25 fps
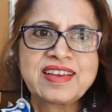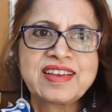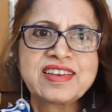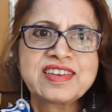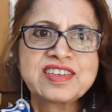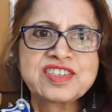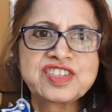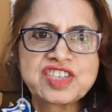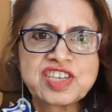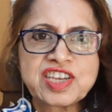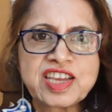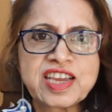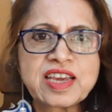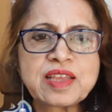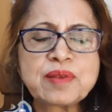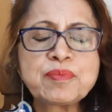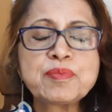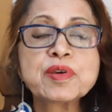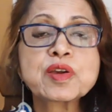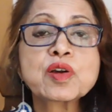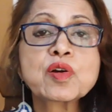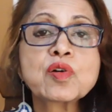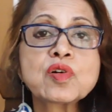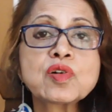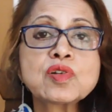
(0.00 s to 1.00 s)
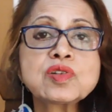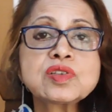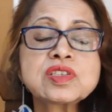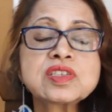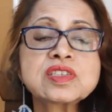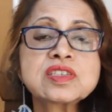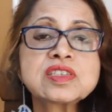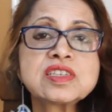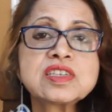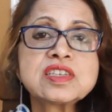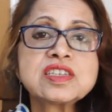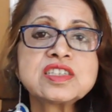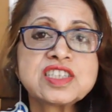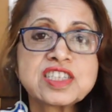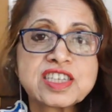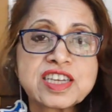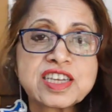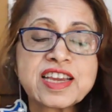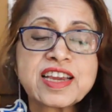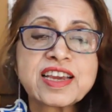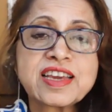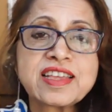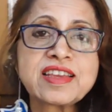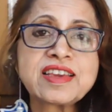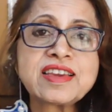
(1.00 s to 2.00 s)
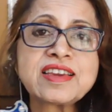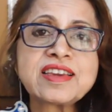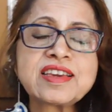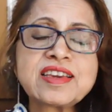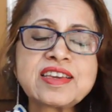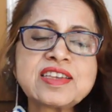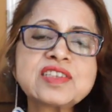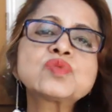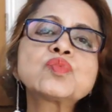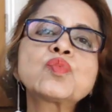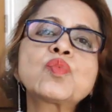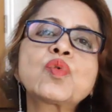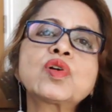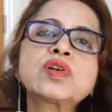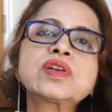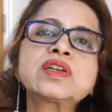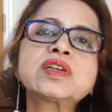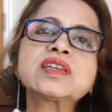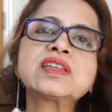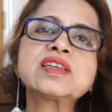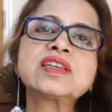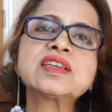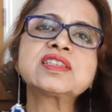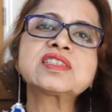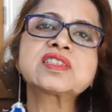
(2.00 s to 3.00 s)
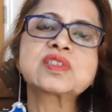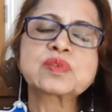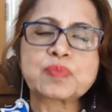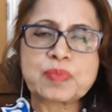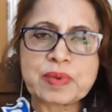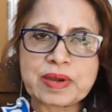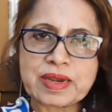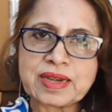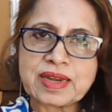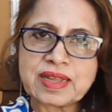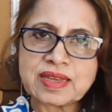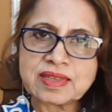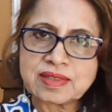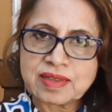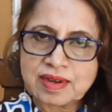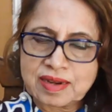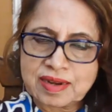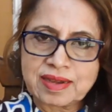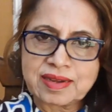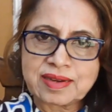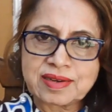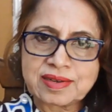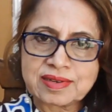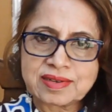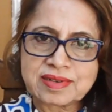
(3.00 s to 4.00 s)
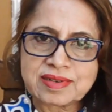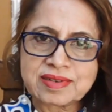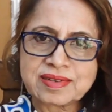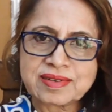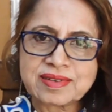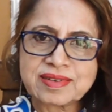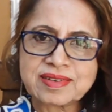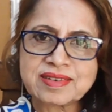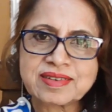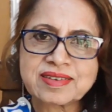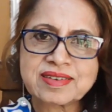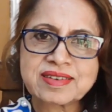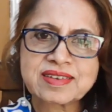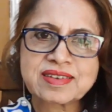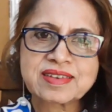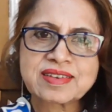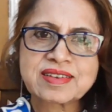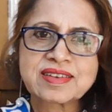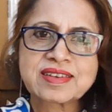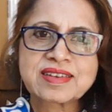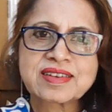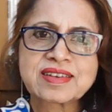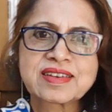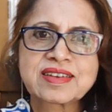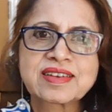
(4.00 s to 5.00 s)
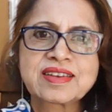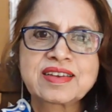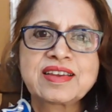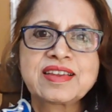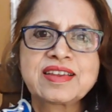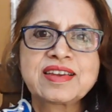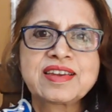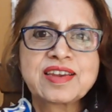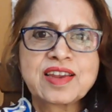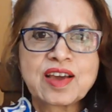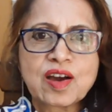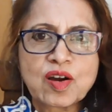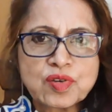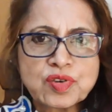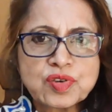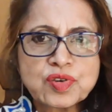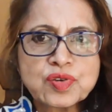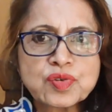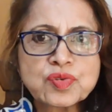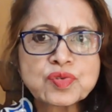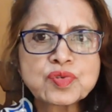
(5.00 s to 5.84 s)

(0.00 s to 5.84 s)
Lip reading: Share because sharing is what is spreading the light. Now you